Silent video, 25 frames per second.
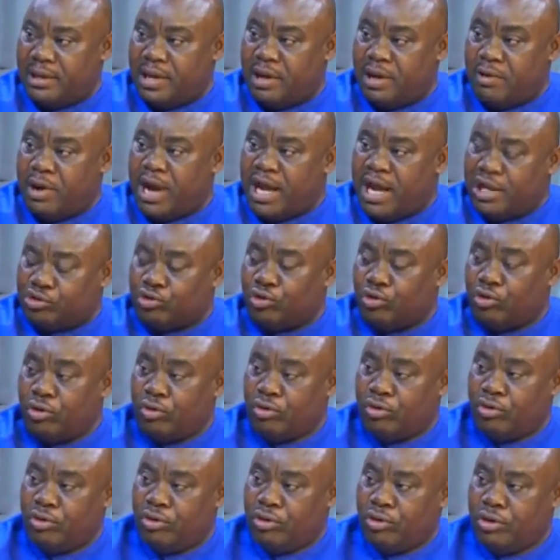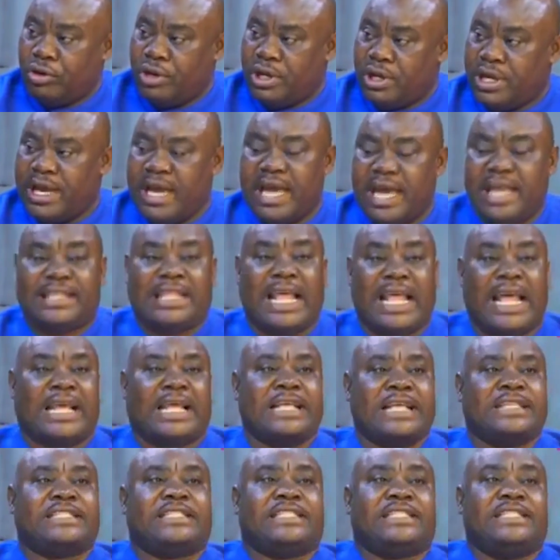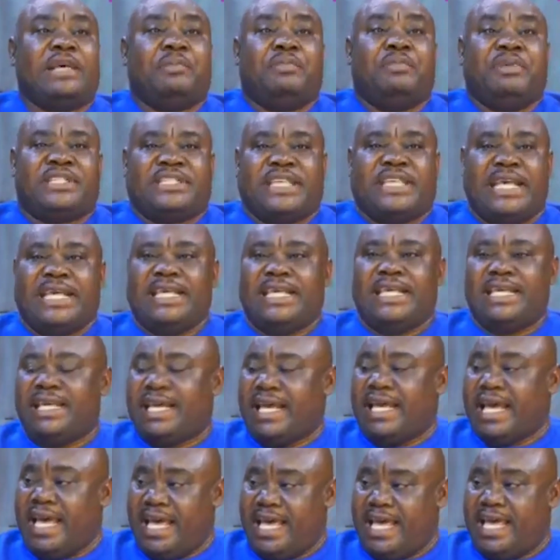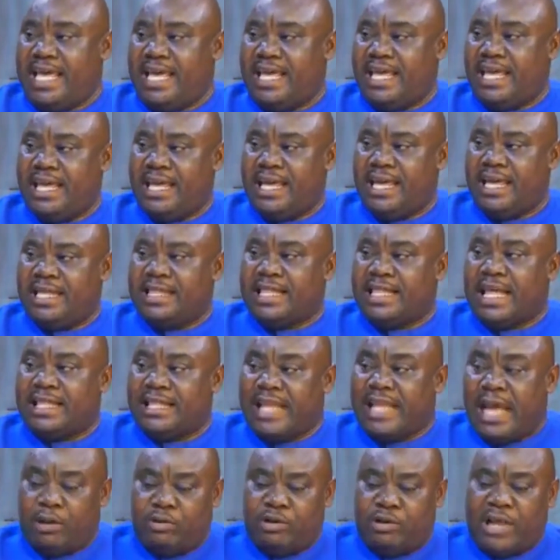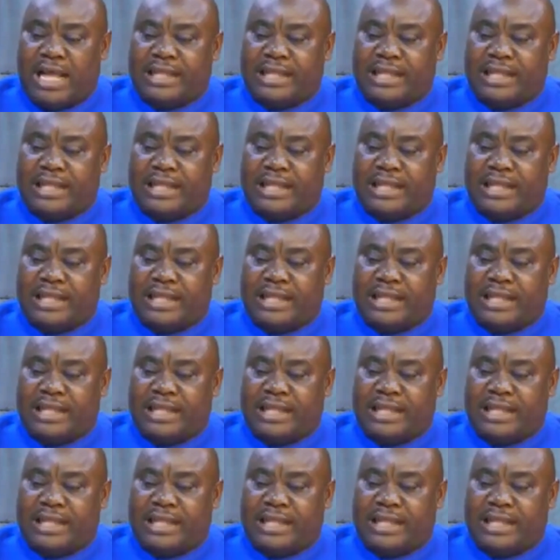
Our Hachoho. And then CBC. Now, then we